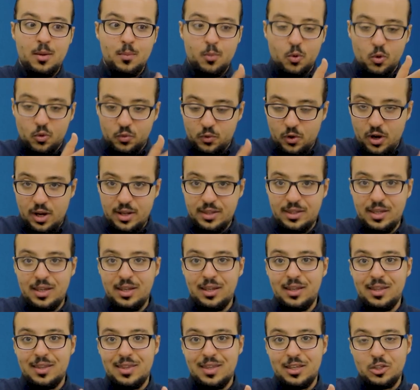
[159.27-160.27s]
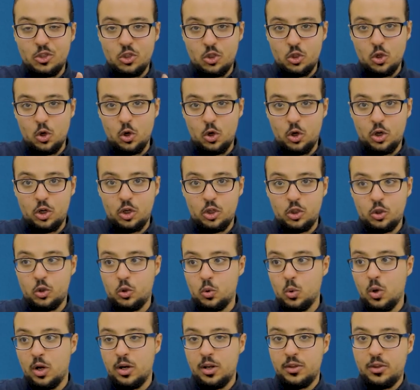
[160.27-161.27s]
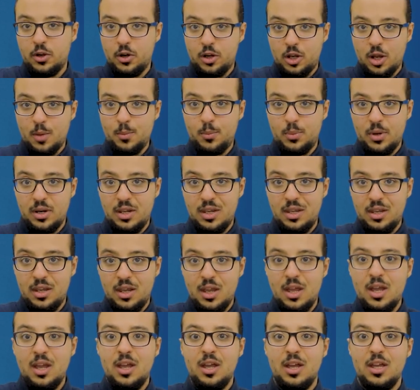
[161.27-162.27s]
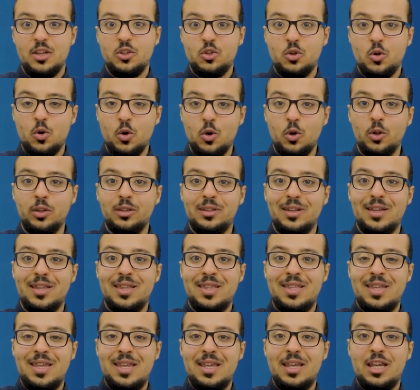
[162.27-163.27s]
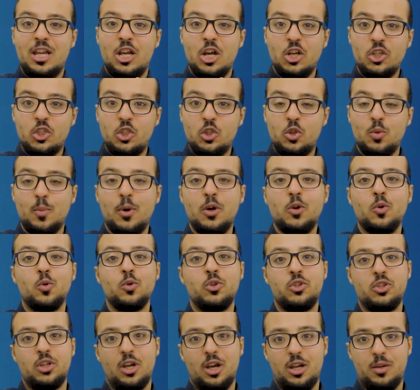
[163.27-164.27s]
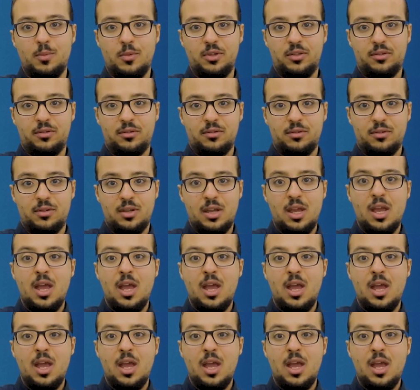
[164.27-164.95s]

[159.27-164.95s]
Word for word: providing the stock to another company is called the customer consignment,